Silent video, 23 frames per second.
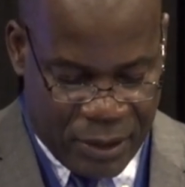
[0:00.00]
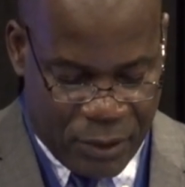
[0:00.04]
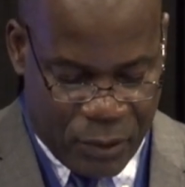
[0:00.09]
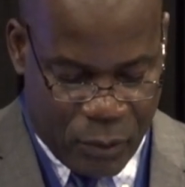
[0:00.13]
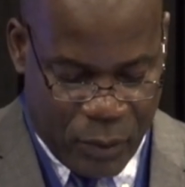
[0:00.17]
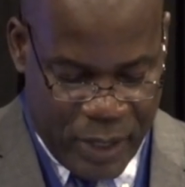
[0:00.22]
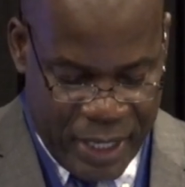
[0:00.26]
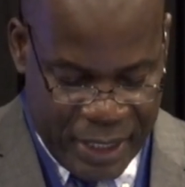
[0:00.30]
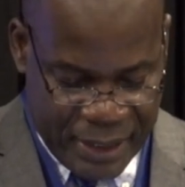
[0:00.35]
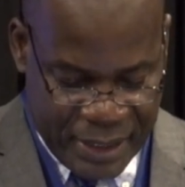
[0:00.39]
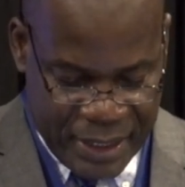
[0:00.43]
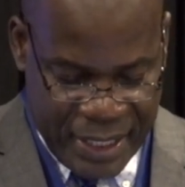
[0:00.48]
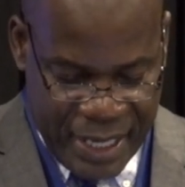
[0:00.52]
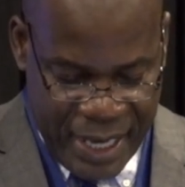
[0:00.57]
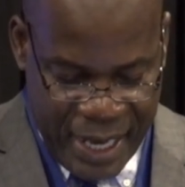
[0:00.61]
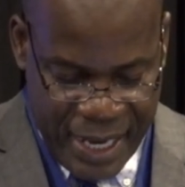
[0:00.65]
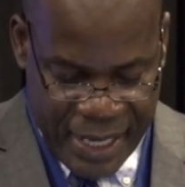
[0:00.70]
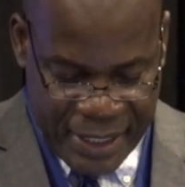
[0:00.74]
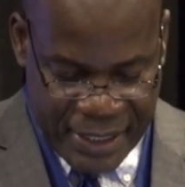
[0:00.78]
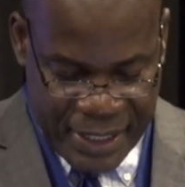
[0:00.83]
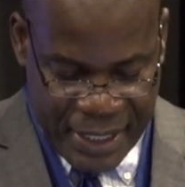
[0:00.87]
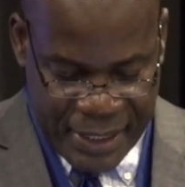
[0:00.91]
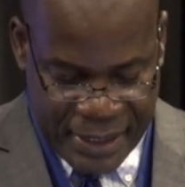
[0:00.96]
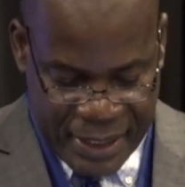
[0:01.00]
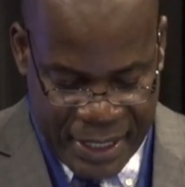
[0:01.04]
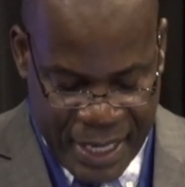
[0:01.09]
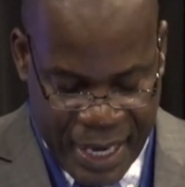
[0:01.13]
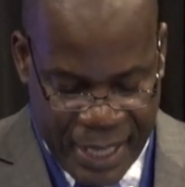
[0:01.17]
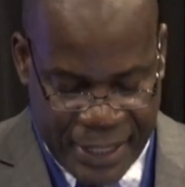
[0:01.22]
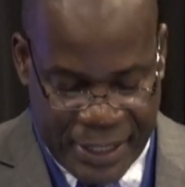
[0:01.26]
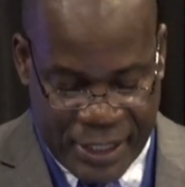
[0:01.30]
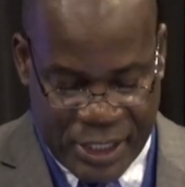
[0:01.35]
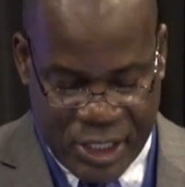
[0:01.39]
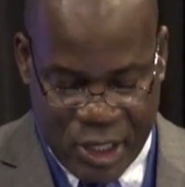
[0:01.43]
rating agency
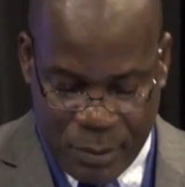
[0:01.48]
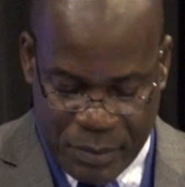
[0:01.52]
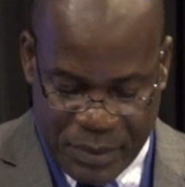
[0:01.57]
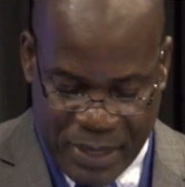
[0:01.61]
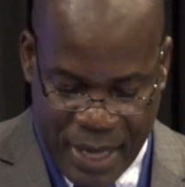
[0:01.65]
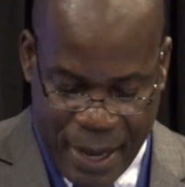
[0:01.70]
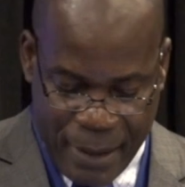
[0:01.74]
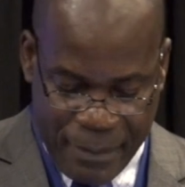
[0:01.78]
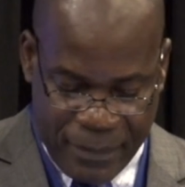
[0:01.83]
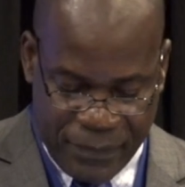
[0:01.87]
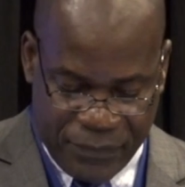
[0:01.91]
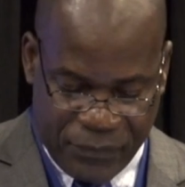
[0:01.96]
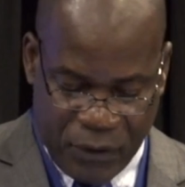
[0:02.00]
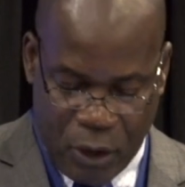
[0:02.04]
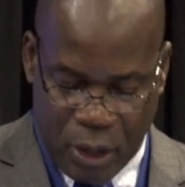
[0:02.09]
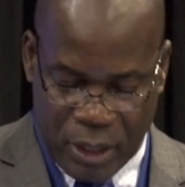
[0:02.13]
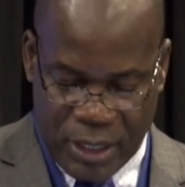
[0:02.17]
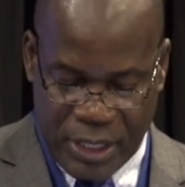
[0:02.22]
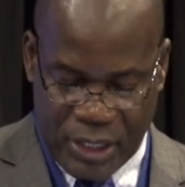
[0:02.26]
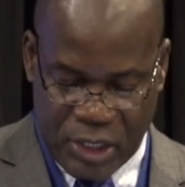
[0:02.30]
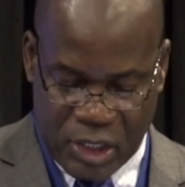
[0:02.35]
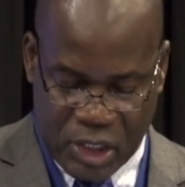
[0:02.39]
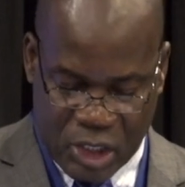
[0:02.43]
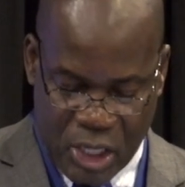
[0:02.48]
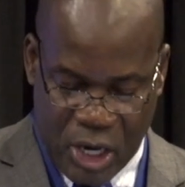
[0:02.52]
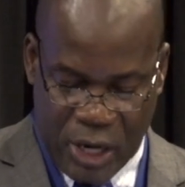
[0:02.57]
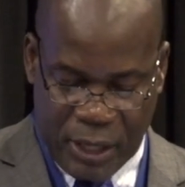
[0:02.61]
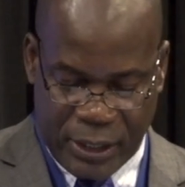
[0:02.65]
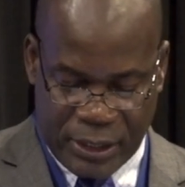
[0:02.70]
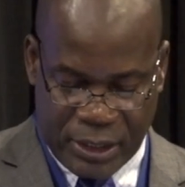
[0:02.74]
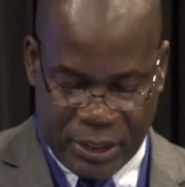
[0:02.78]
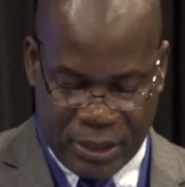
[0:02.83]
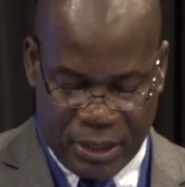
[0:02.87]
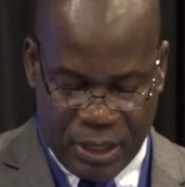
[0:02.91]
and sometimes falling
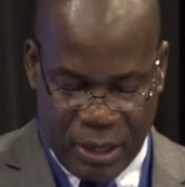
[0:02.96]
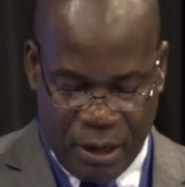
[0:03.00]
short